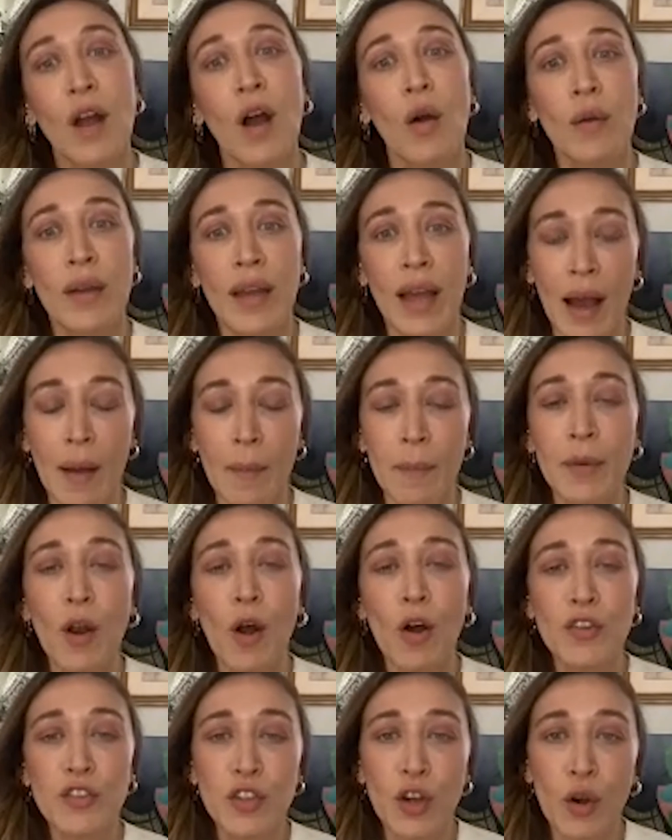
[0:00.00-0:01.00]
Oh yeah, but
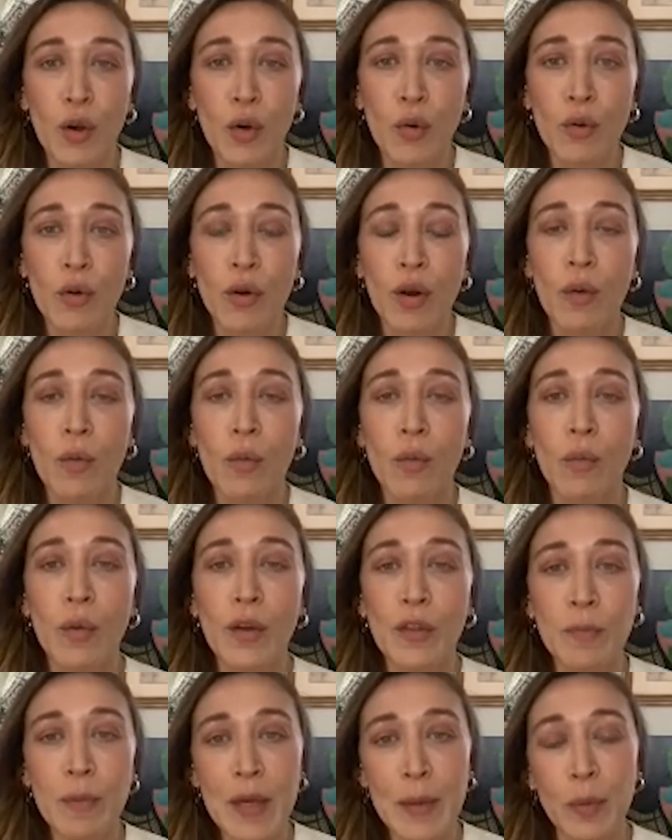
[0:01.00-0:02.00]
also
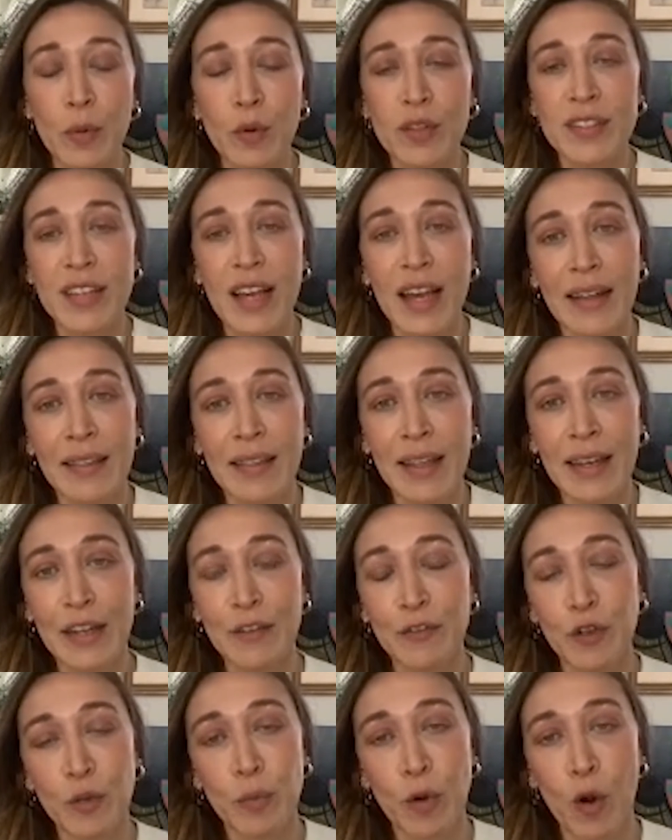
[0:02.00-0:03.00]
with people saying that
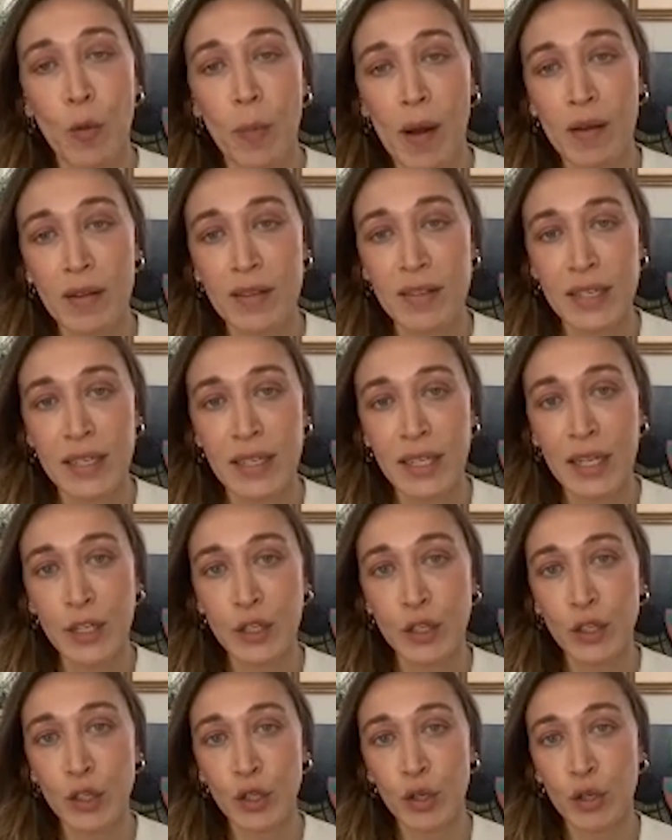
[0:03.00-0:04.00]
if you're pro-Palestinian,
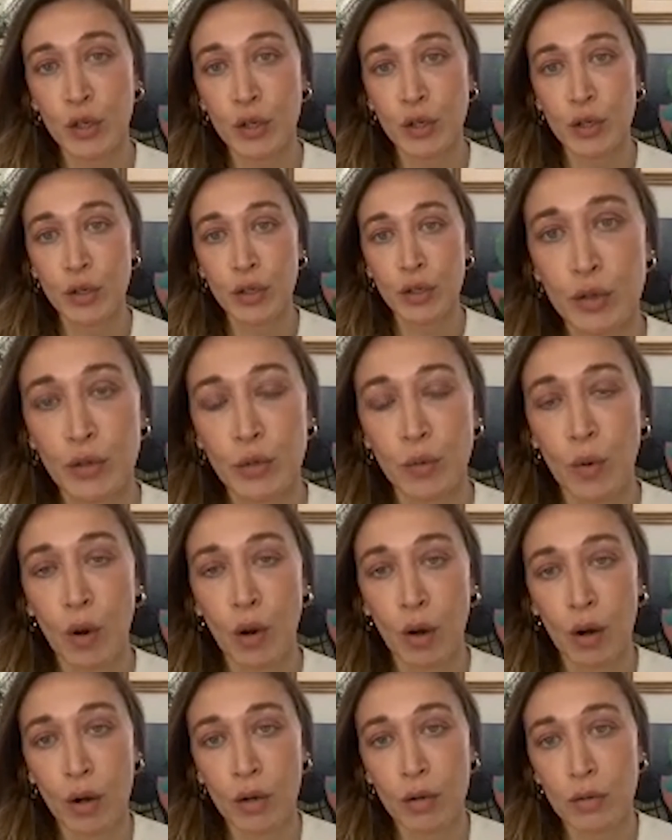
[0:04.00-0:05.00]
you
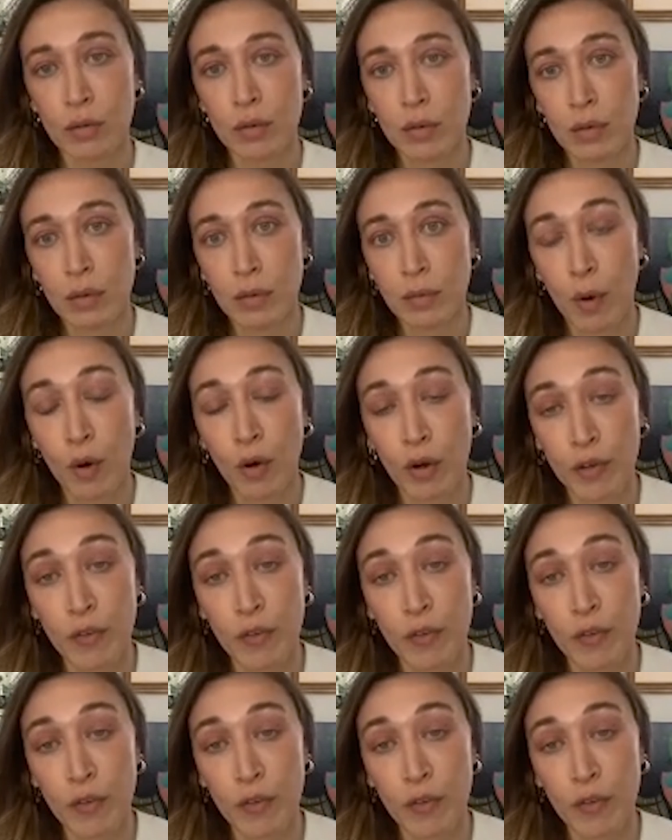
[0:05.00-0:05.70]
are part of